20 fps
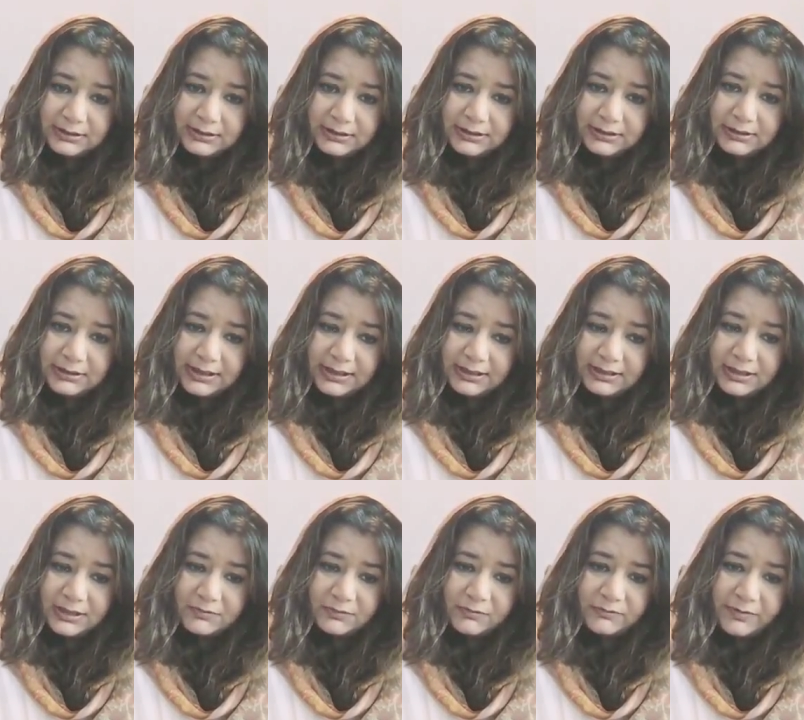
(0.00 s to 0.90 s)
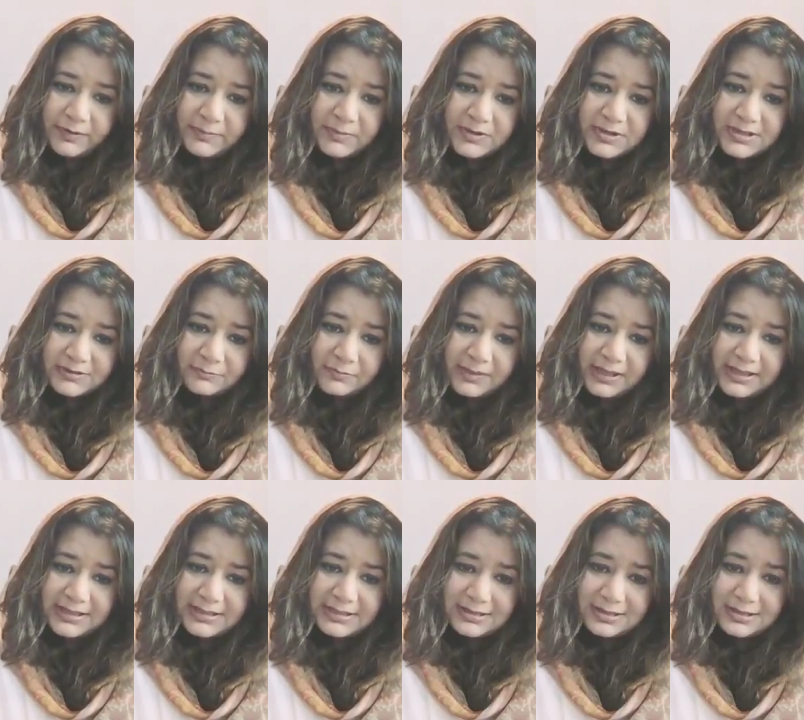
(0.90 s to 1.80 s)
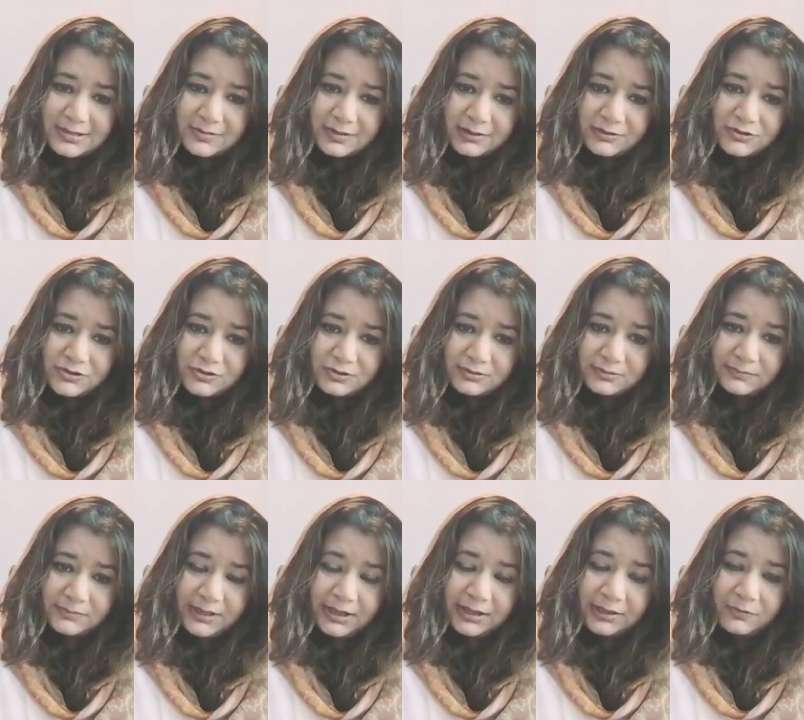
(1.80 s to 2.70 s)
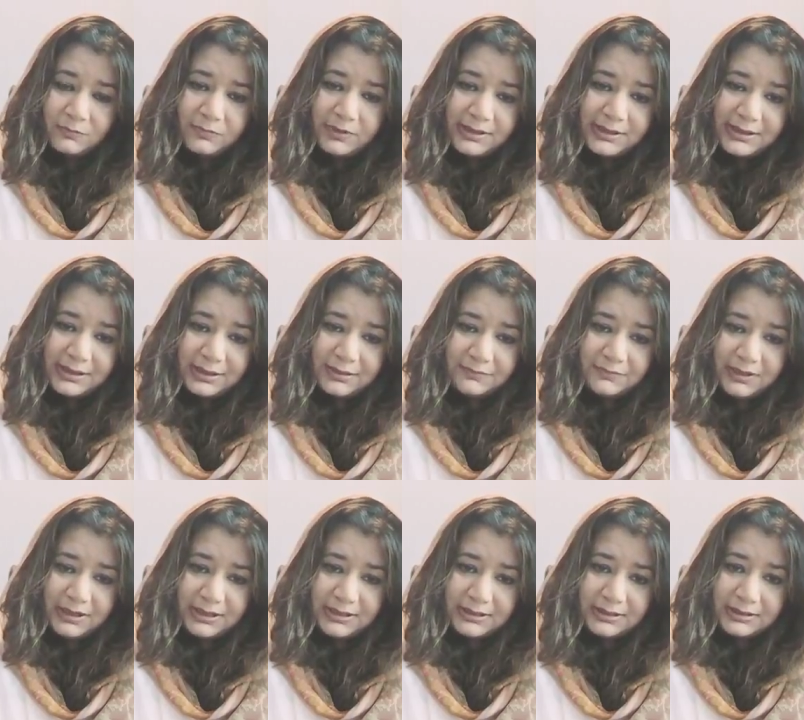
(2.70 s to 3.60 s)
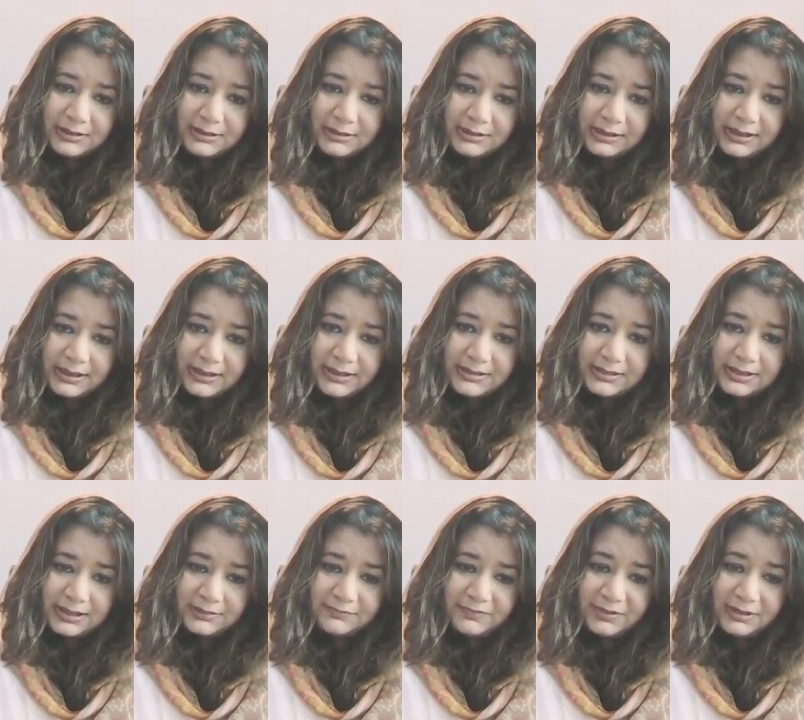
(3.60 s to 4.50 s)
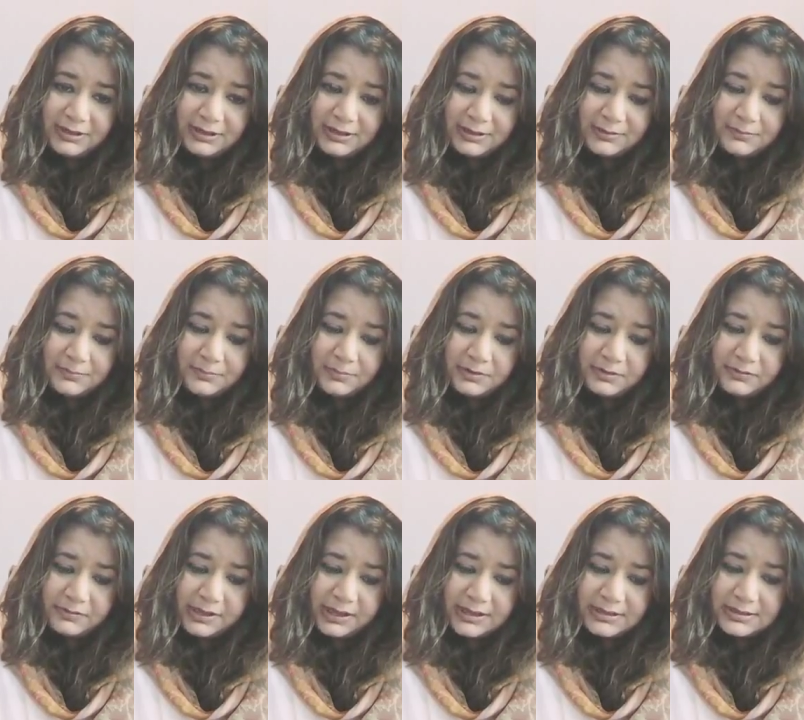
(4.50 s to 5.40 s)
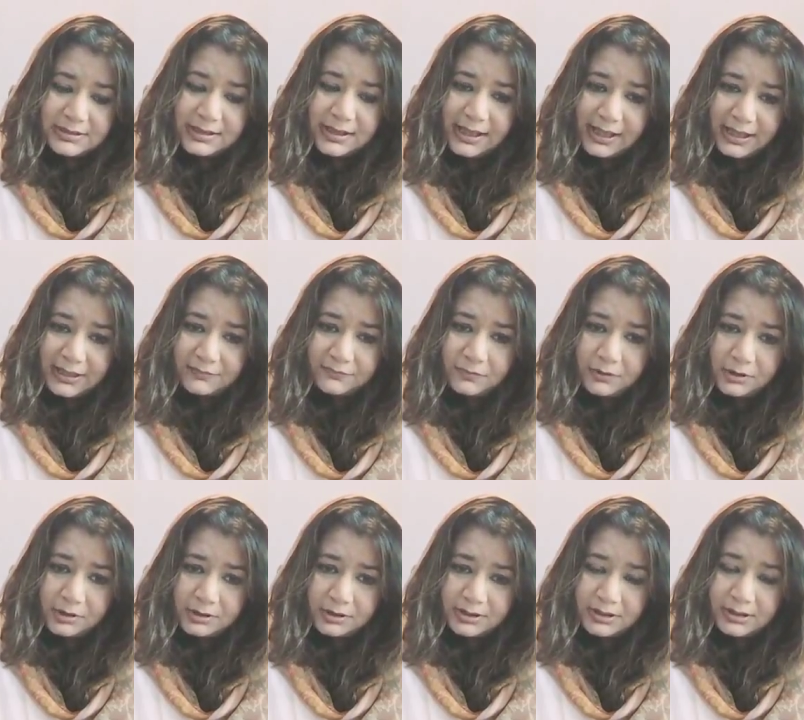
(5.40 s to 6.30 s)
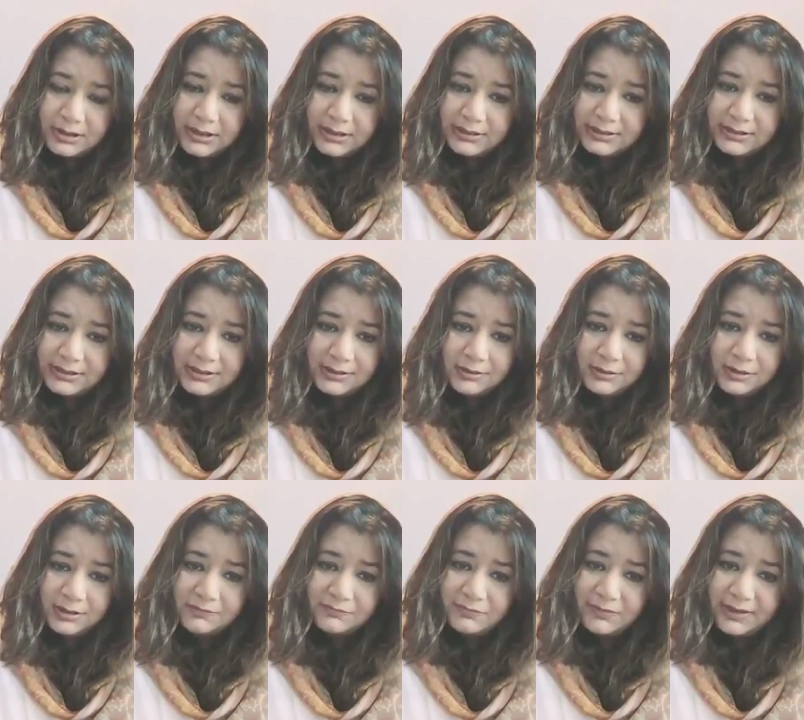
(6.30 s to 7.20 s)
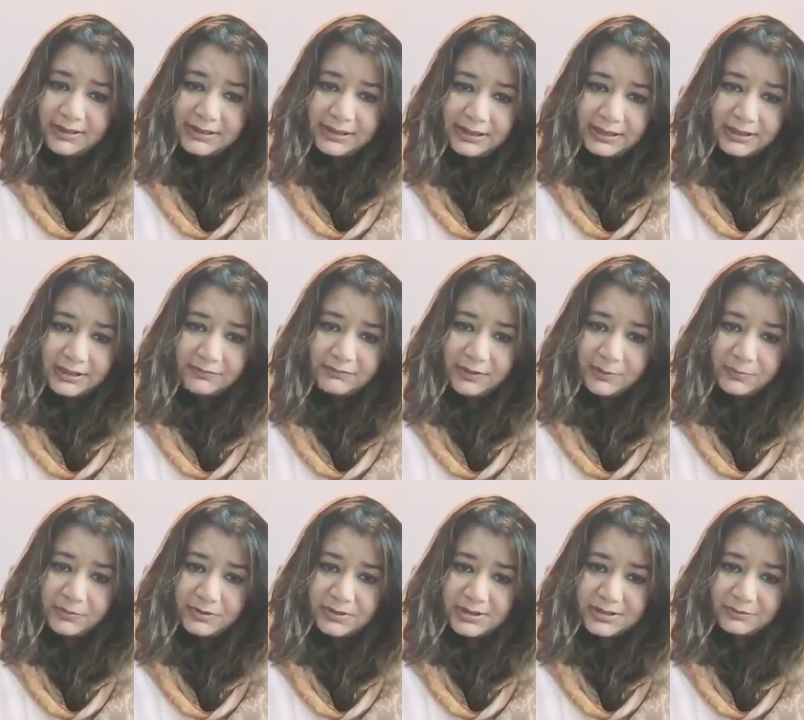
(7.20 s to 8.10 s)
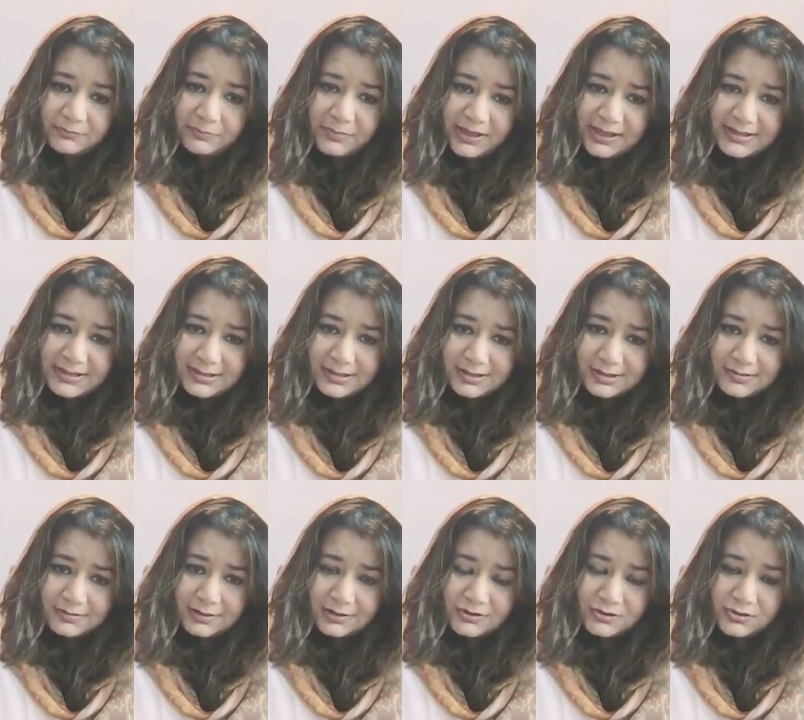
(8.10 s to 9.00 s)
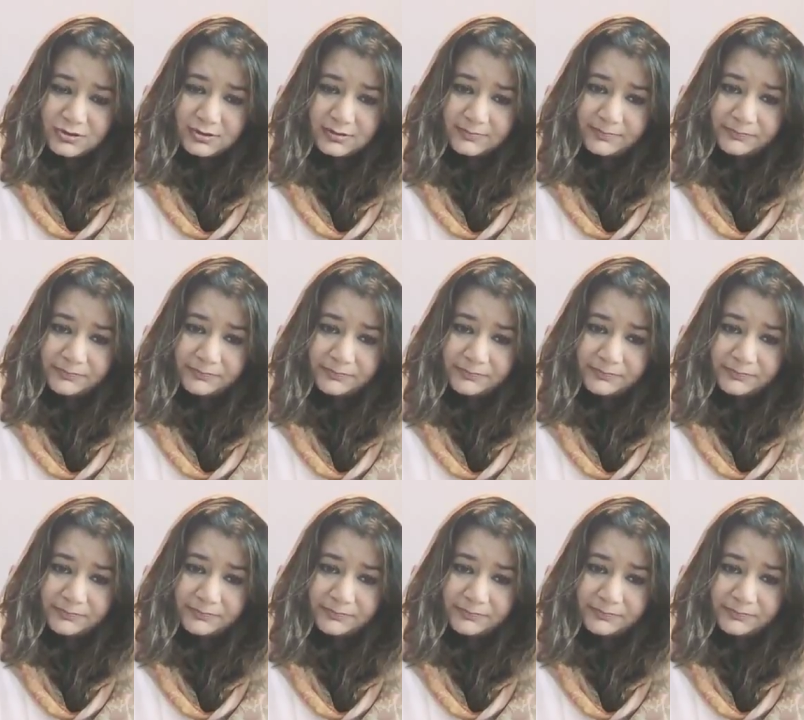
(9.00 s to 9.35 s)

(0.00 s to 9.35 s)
that they were weapons of mass destruction. When they invaded the land and when they created a havoc, they did not find any weapons of mass destruction.